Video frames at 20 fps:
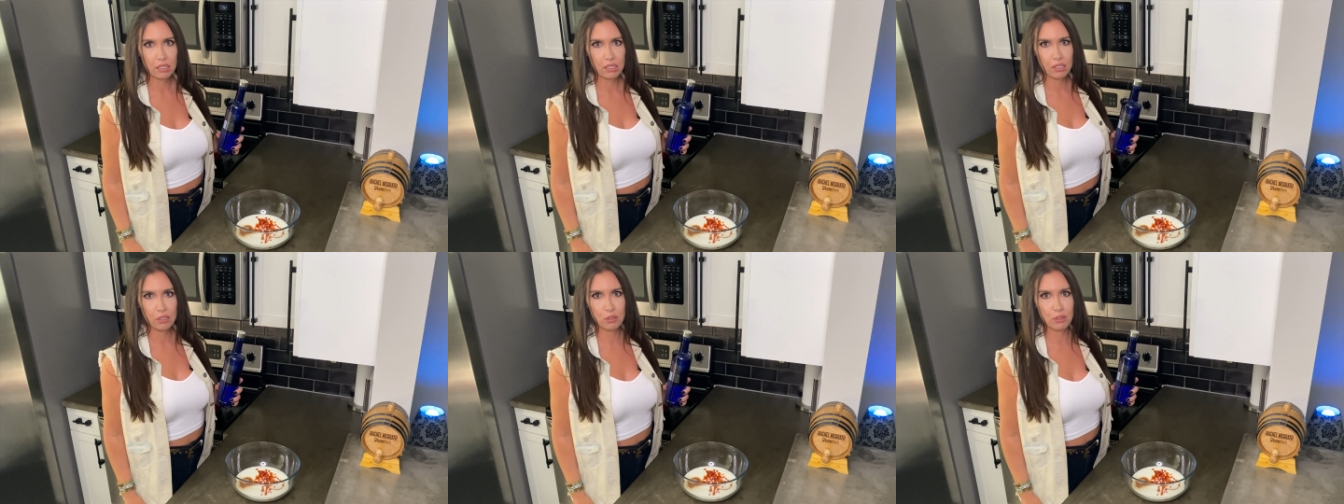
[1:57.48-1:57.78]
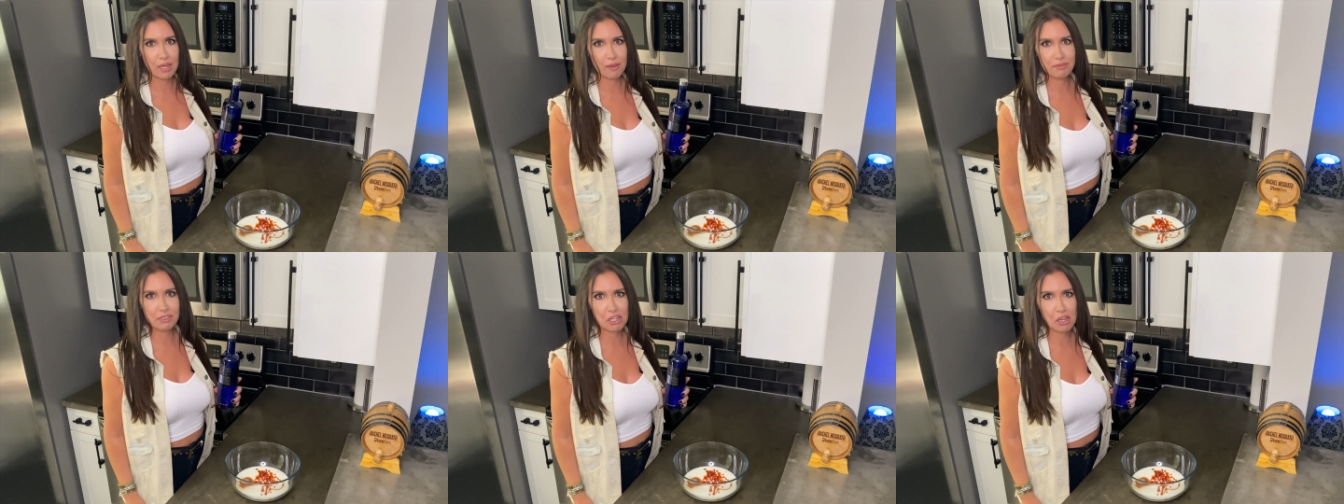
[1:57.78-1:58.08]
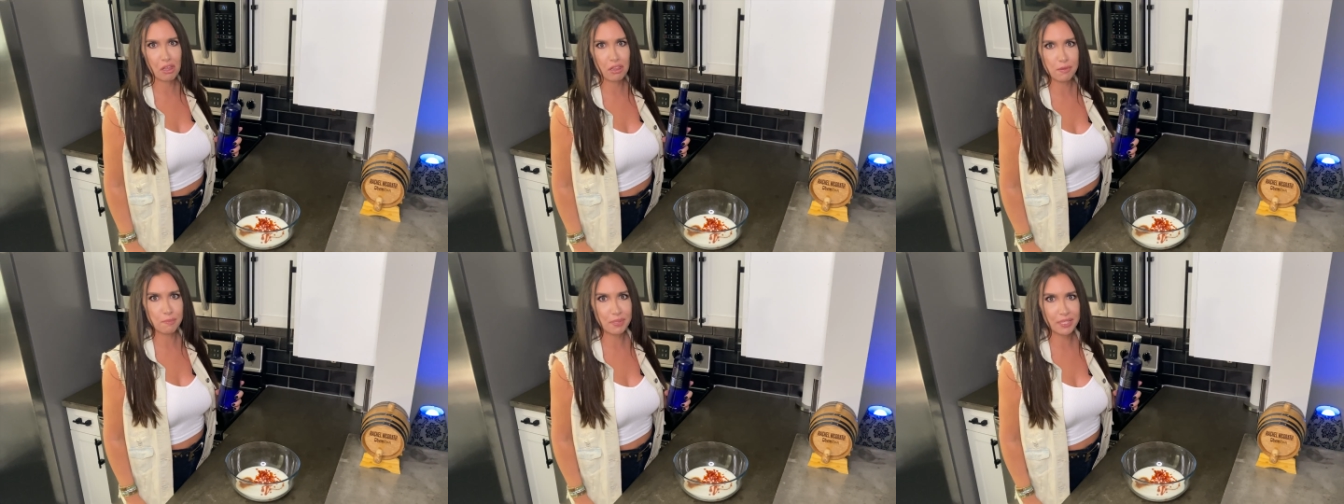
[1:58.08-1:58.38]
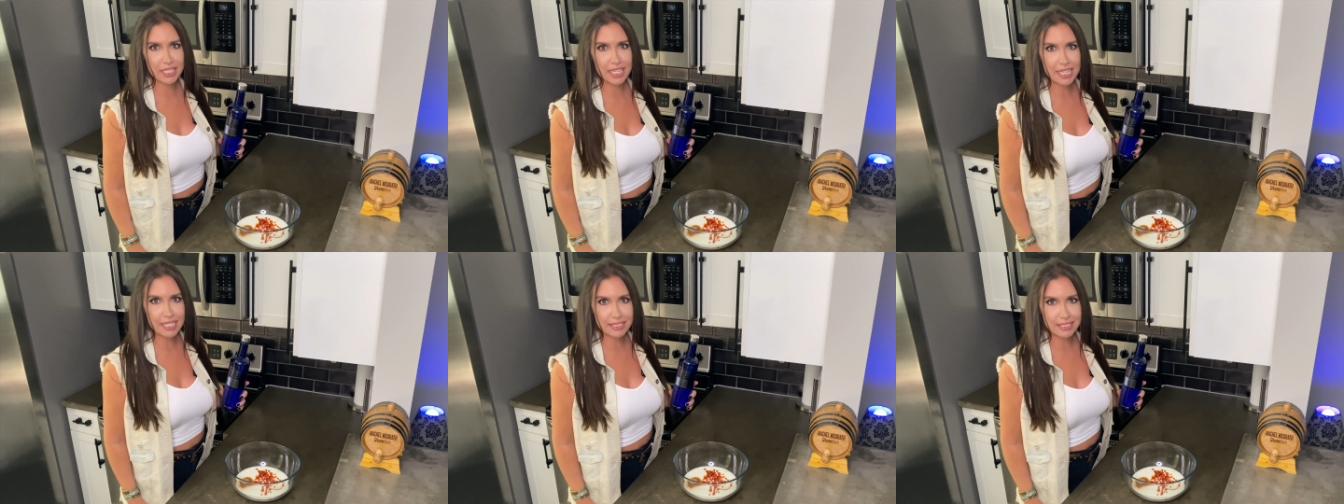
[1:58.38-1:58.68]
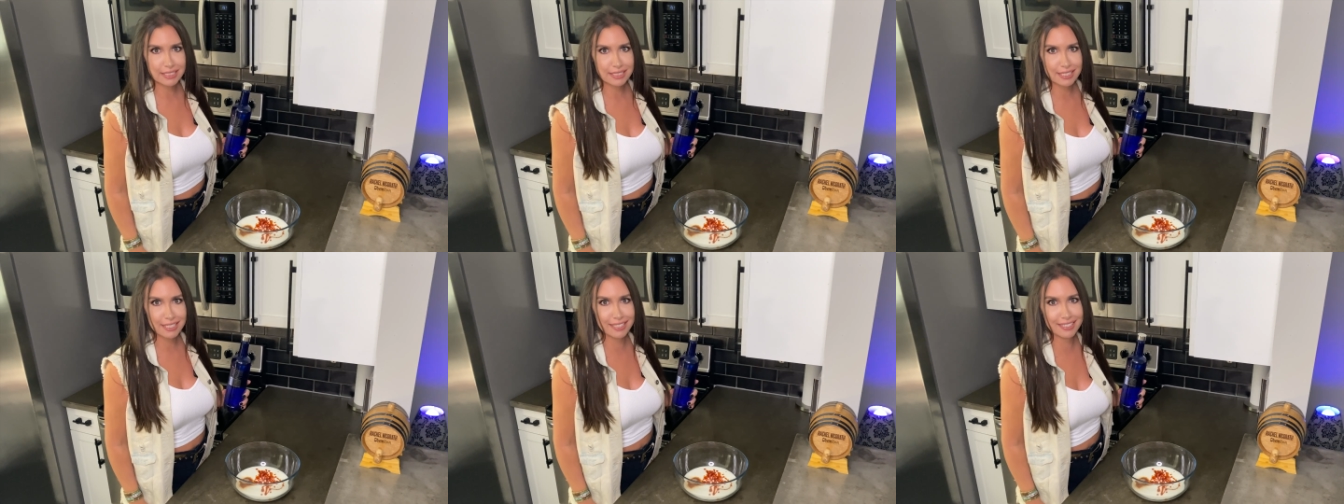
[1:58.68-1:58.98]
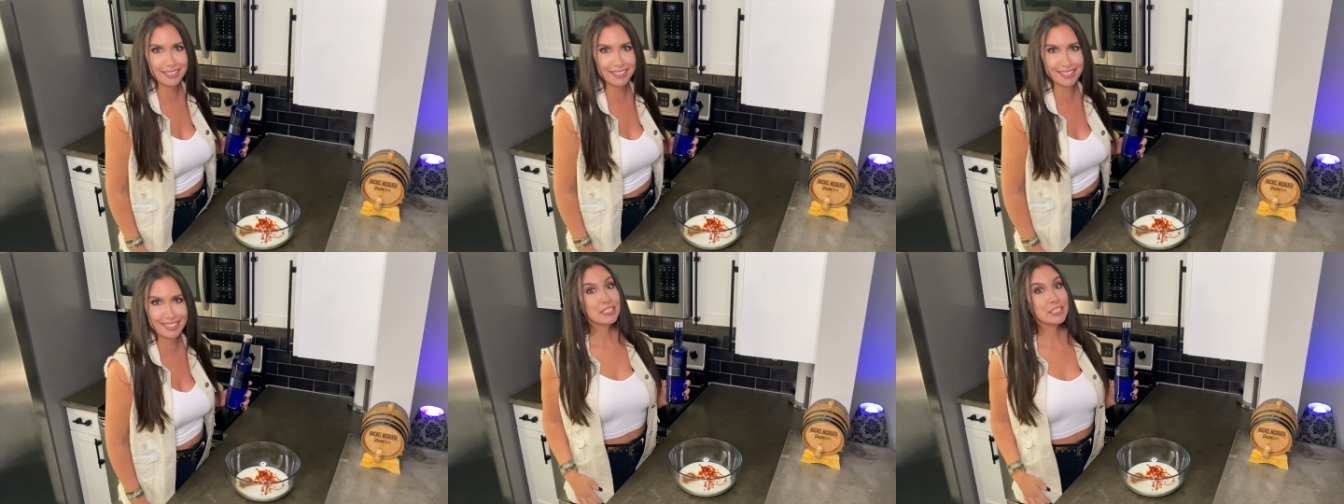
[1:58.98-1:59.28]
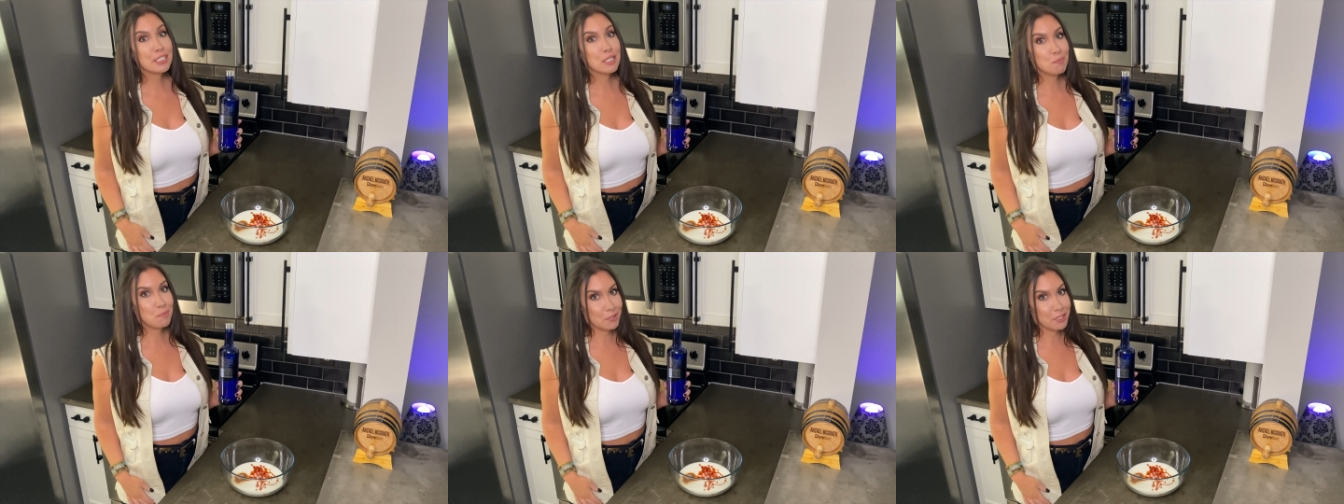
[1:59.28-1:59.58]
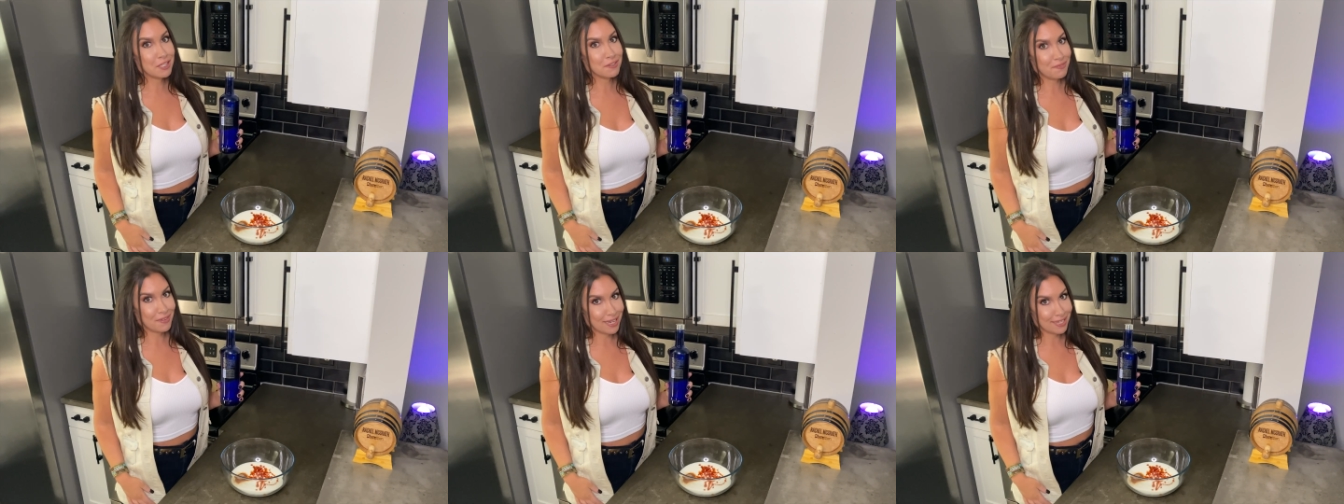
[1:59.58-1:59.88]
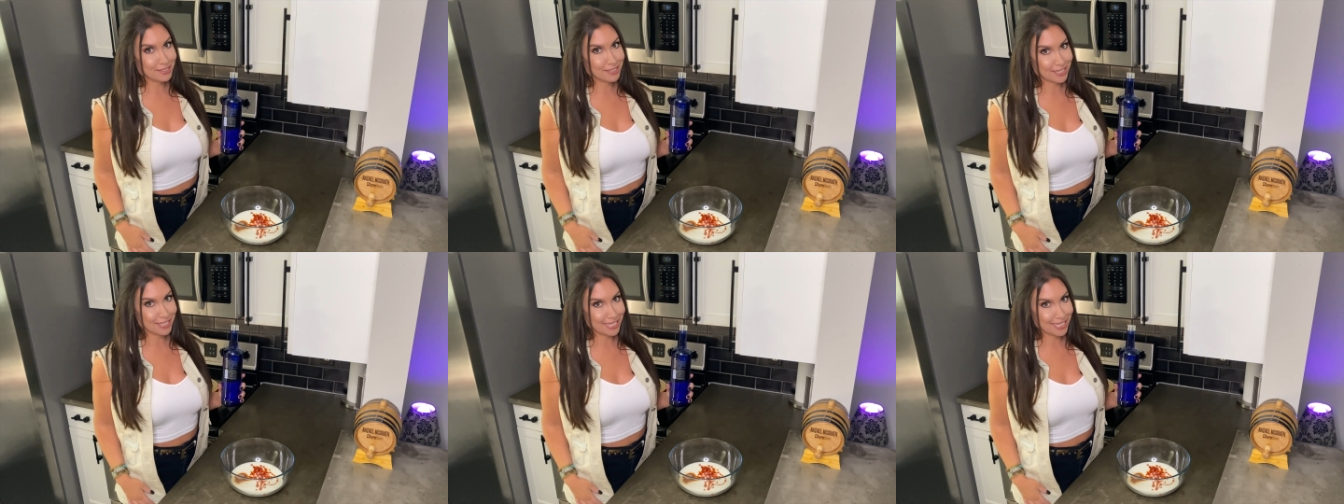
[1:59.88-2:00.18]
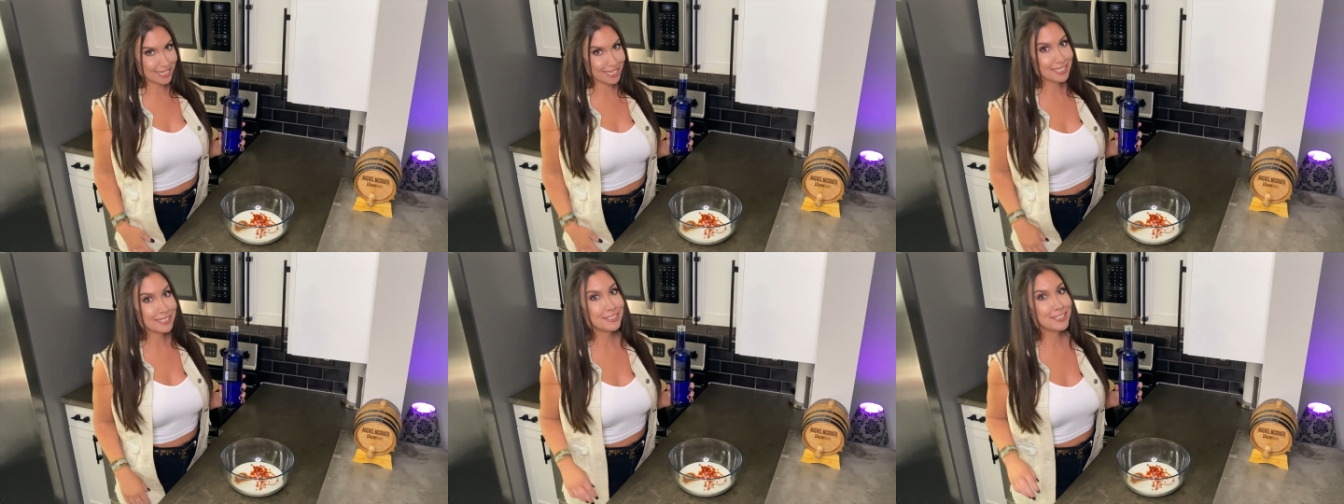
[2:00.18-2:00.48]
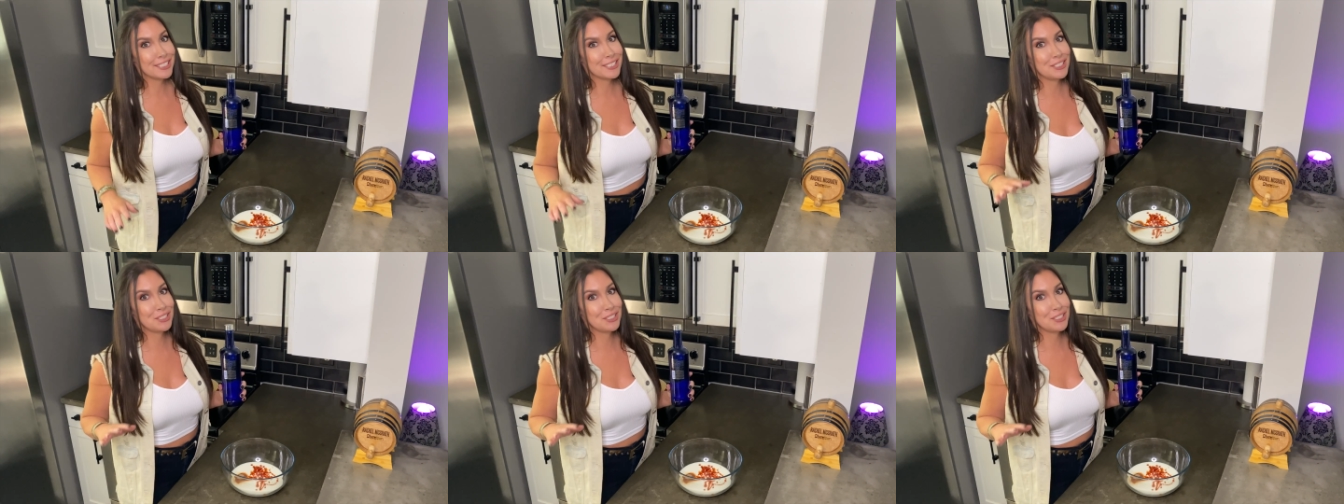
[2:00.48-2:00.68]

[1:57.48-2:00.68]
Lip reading: You'd have to call the police. So put the vodka in, just